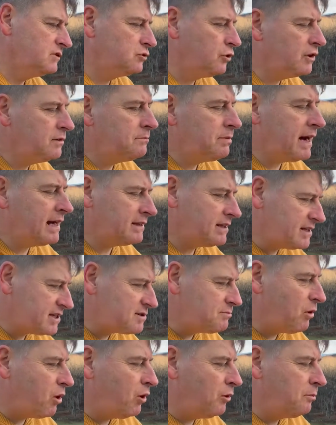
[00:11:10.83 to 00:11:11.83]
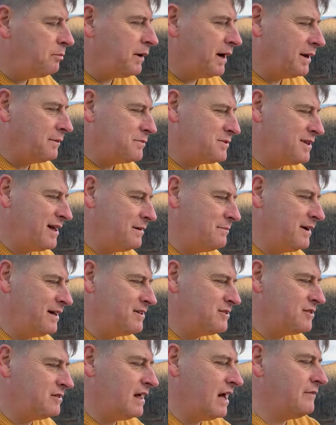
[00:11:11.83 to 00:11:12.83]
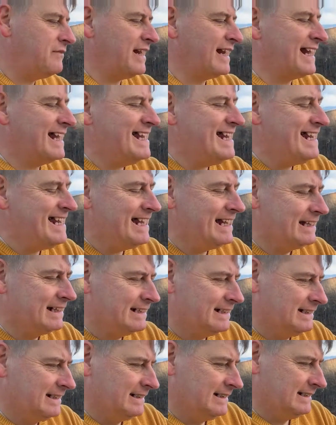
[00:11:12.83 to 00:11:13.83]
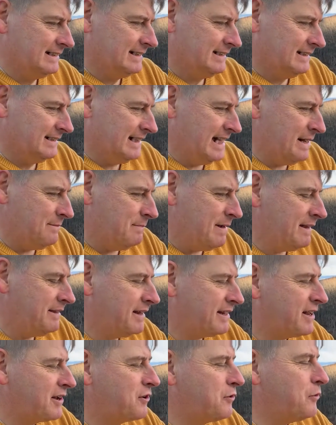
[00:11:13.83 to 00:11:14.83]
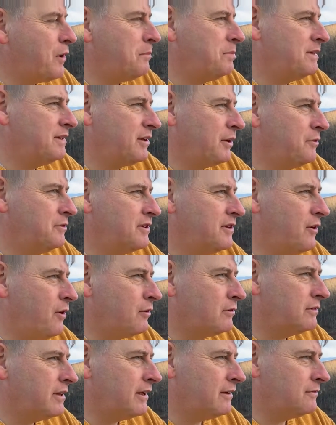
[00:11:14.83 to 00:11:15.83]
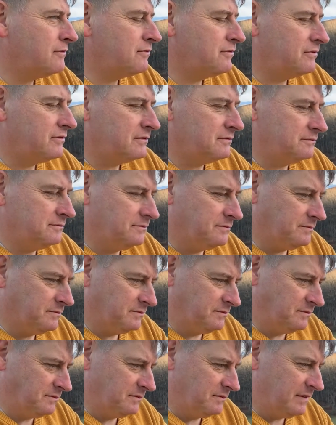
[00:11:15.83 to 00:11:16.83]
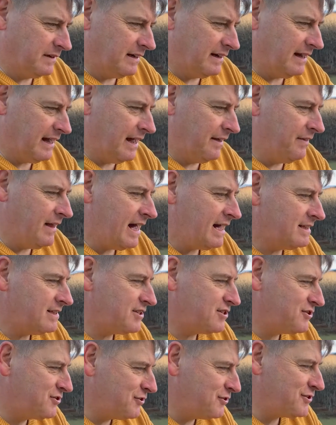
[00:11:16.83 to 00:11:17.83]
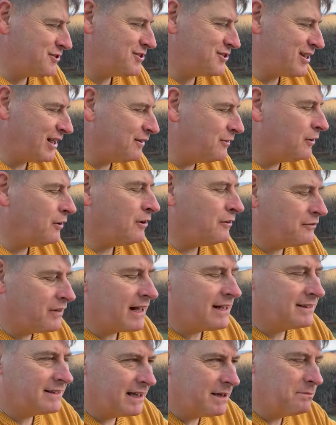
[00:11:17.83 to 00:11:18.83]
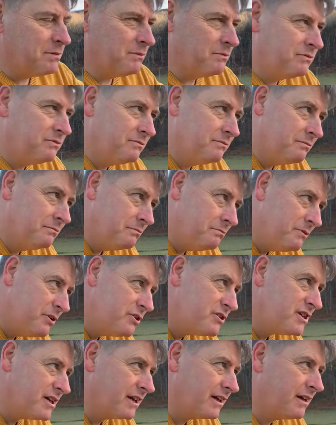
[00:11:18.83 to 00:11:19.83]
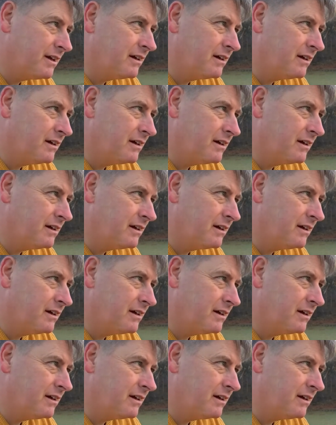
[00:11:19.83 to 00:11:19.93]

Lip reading: Going back to the small pipes that I mentioned, having a key, it meant they could go up and down the octave, and that suits a lot of that type of music.